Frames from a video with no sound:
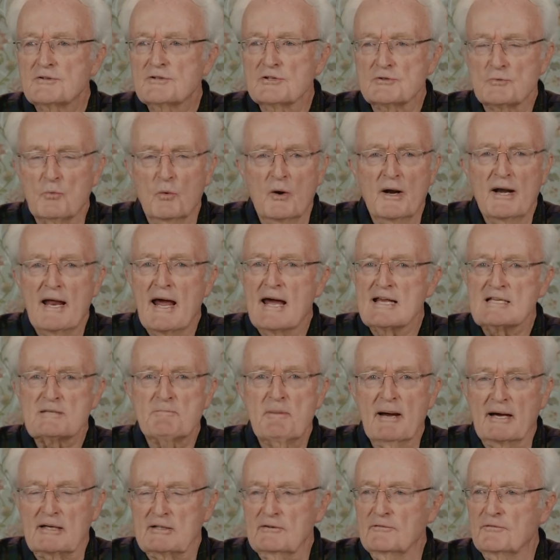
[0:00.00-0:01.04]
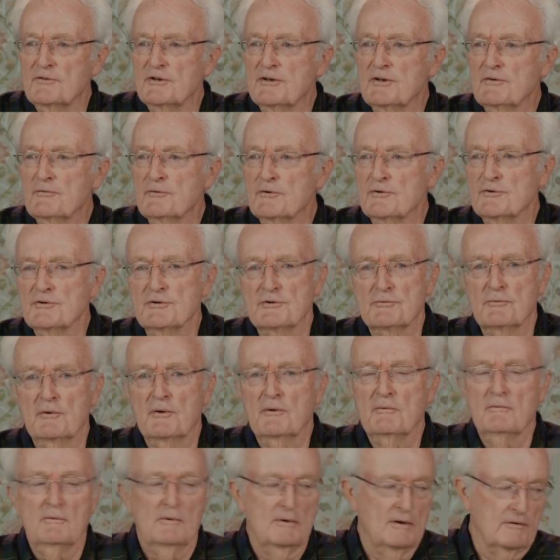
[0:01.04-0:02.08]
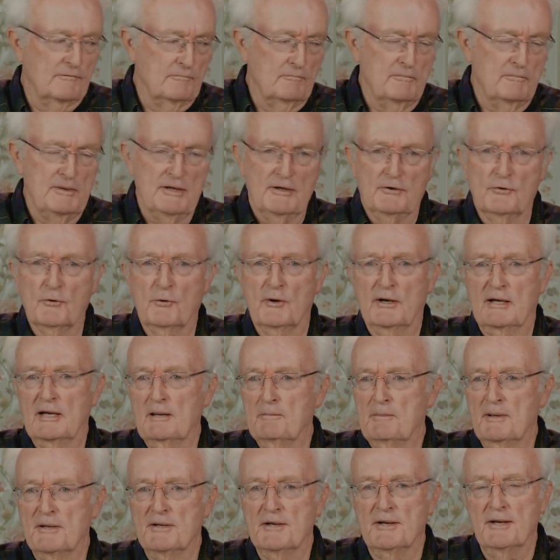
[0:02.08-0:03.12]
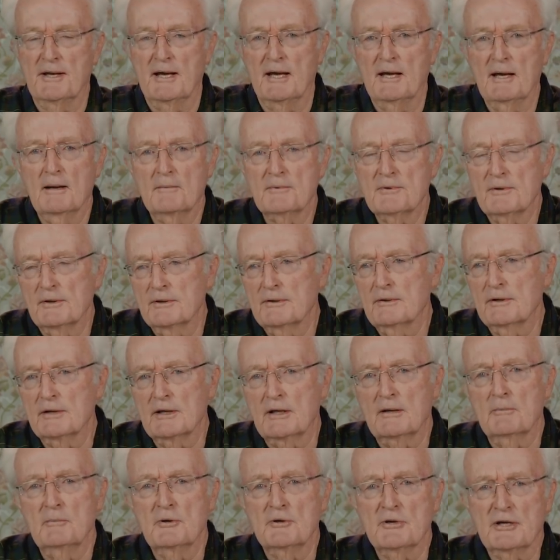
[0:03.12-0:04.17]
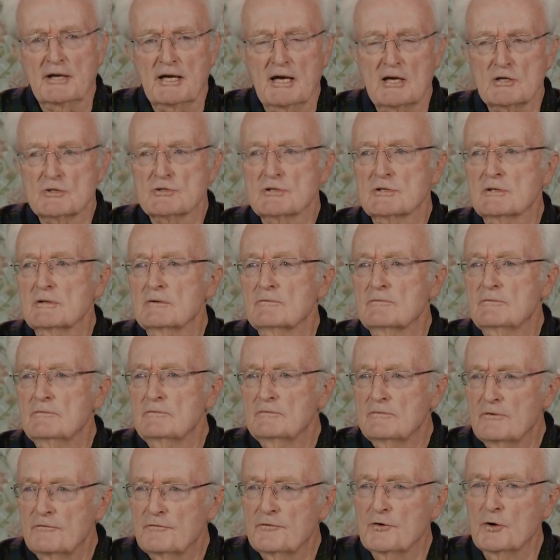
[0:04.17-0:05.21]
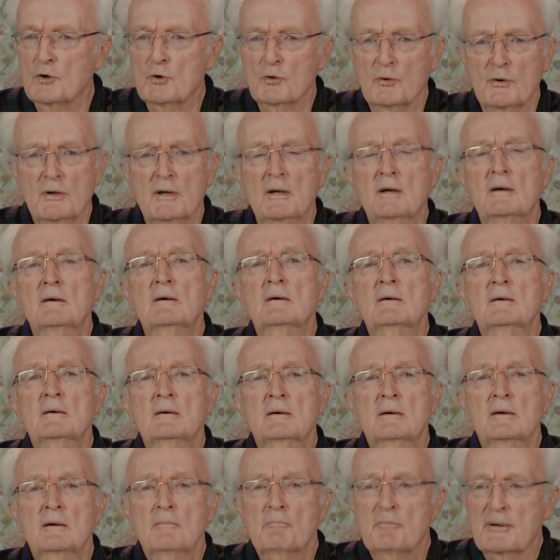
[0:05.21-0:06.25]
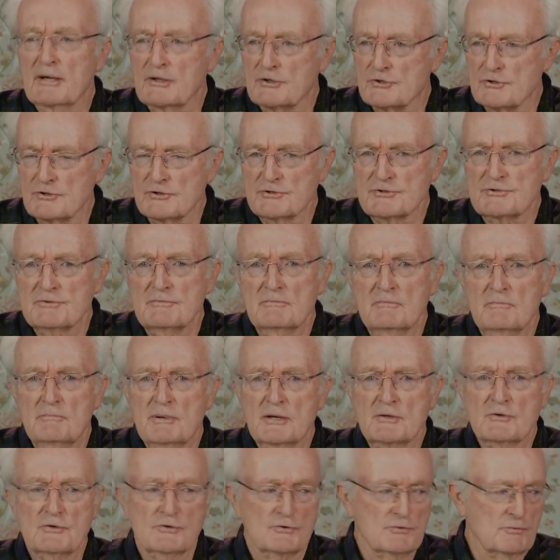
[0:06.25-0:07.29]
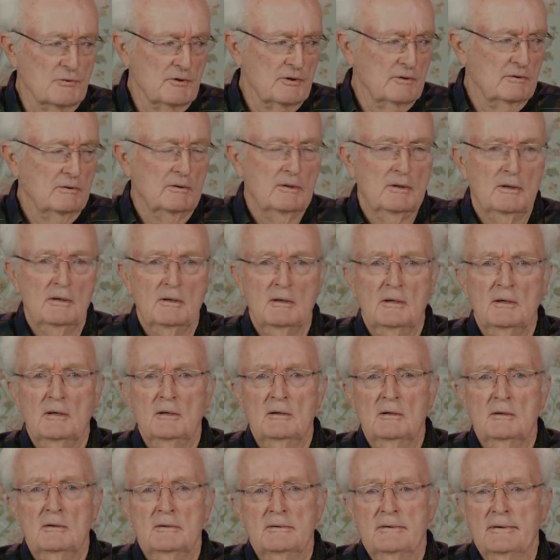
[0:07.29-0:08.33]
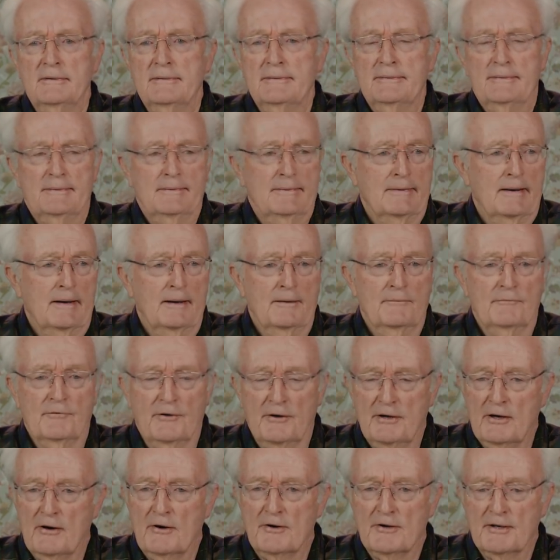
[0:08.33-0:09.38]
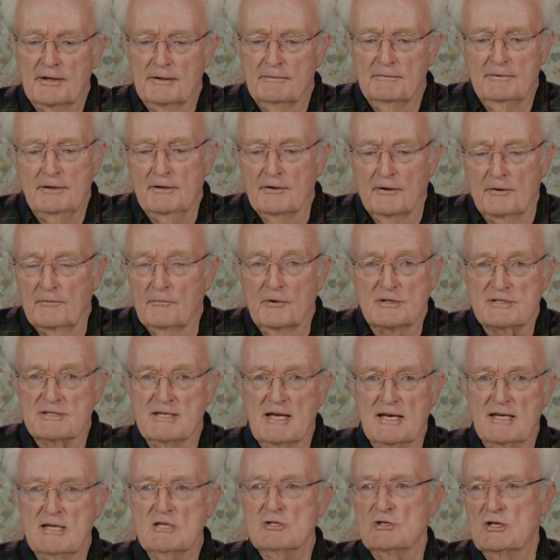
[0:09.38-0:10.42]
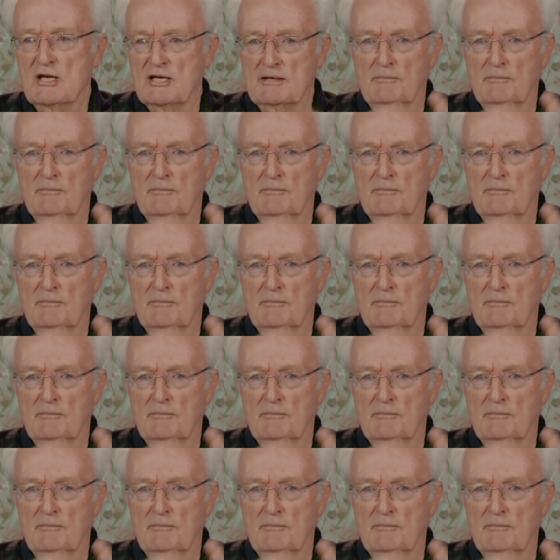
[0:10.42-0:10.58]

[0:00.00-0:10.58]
That's just one aspect of the differences of me growing up and today, absolutely. Communication, phone, pictures. Pictures were very hard to, you know, it wasn't that easy.